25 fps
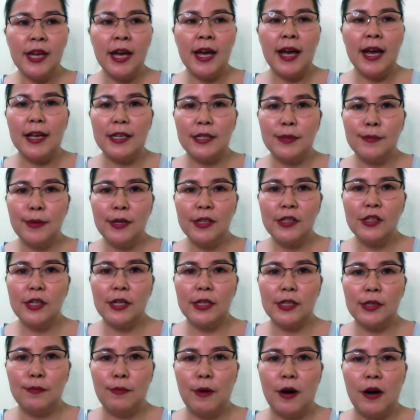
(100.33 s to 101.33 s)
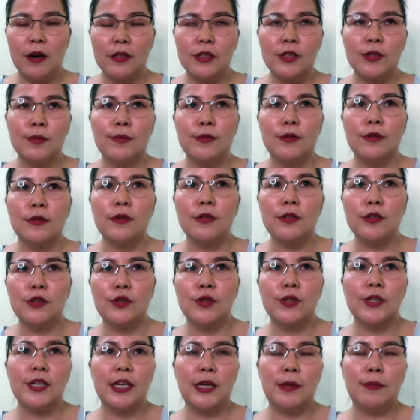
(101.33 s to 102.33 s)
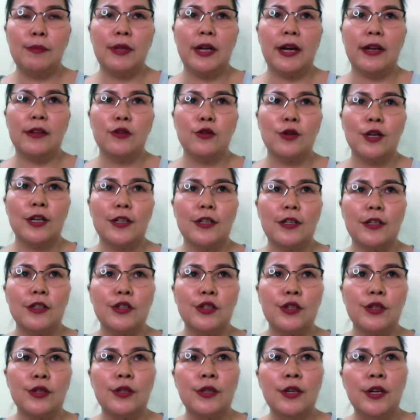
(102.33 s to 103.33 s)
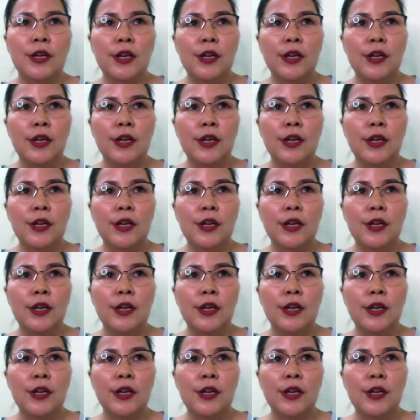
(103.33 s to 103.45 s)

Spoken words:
as much as possible to keep that tradition.